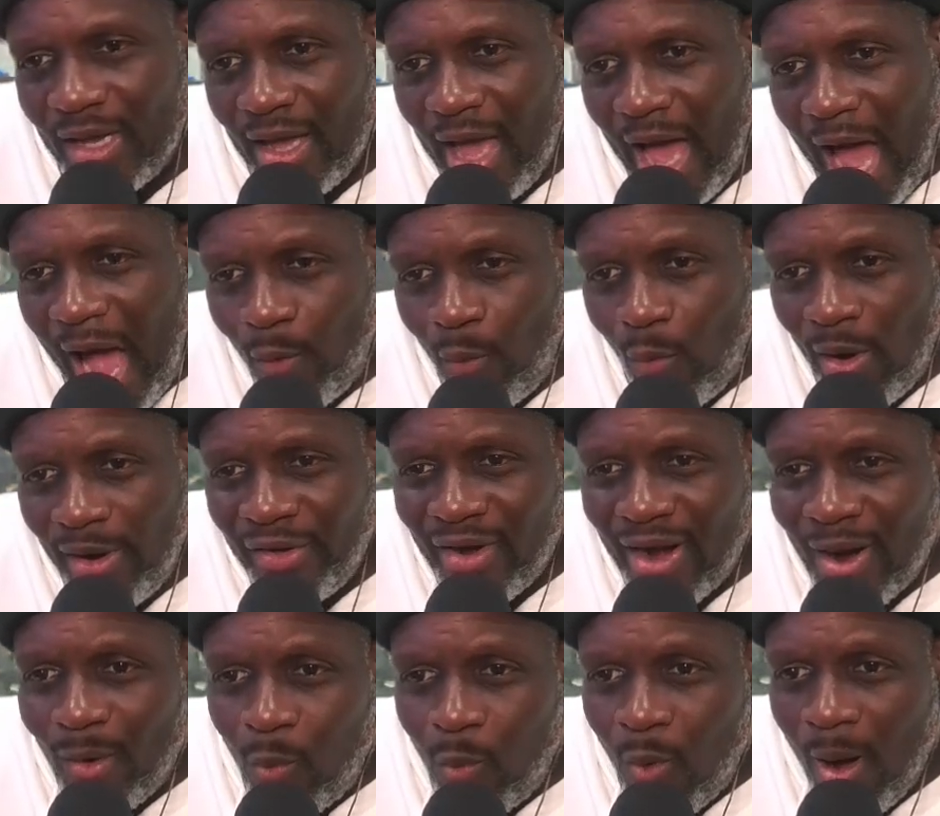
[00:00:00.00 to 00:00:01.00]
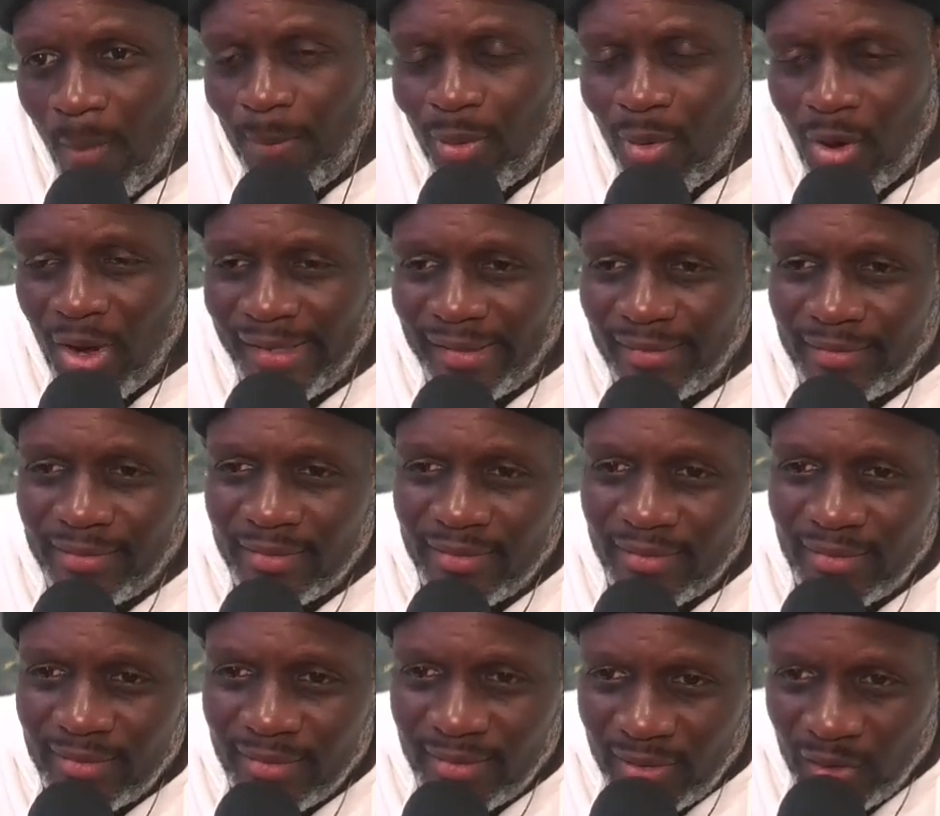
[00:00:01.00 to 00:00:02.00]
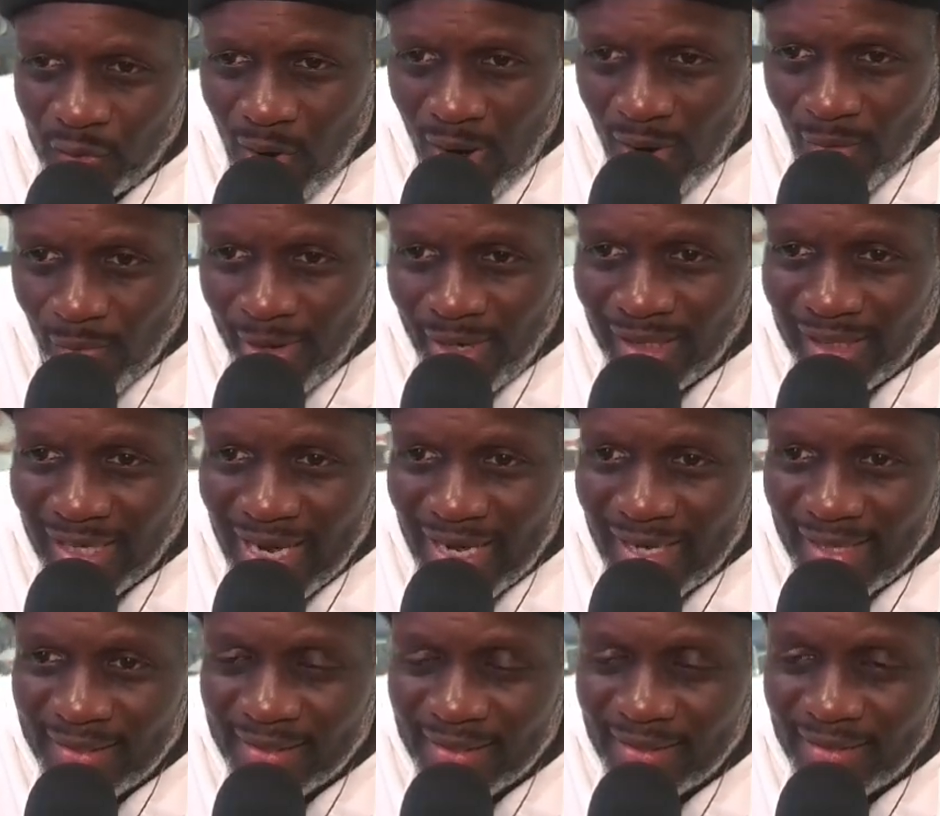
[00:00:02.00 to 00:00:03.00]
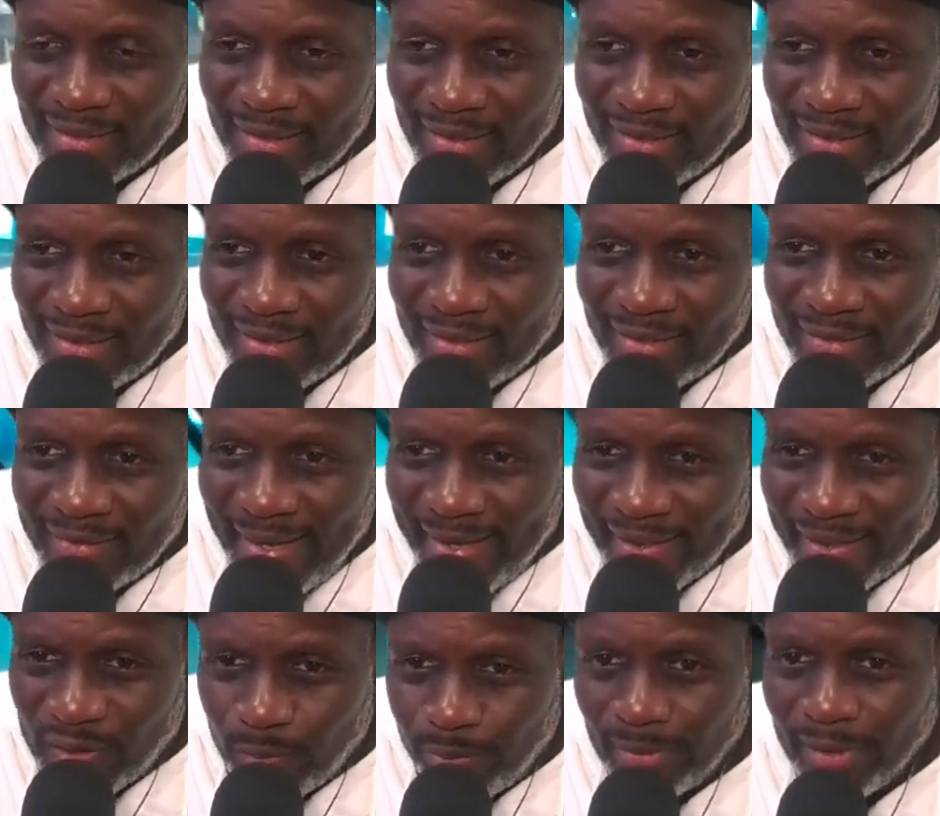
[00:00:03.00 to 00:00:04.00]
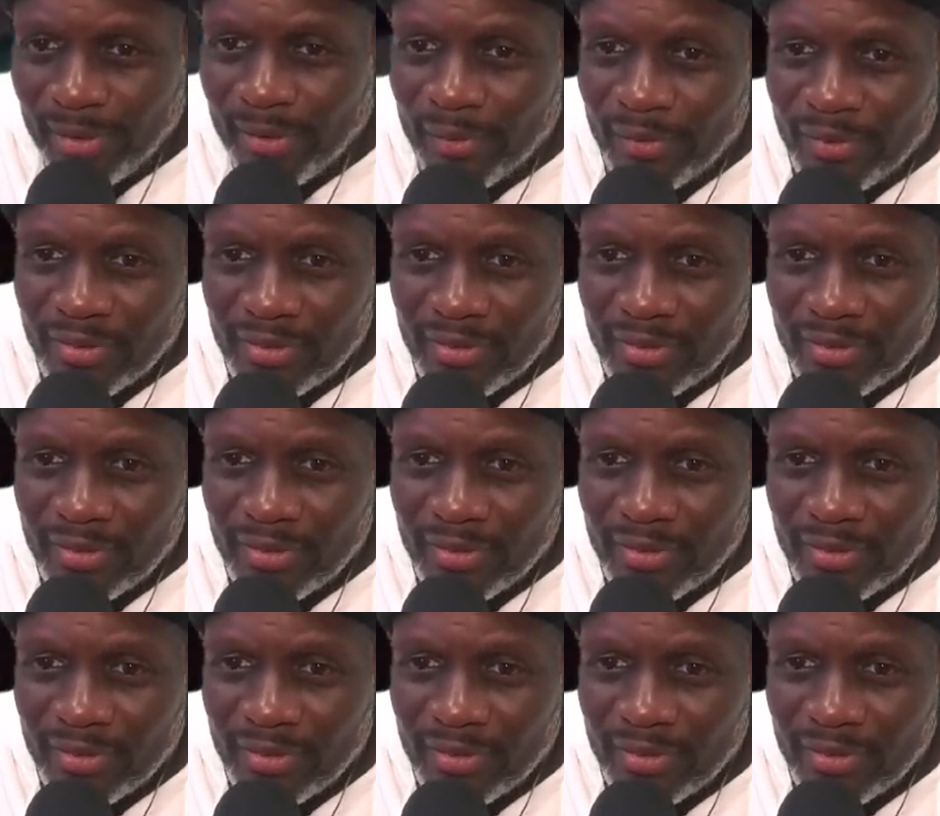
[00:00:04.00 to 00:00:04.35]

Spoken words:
I wonder at what point do I realize that it's blue?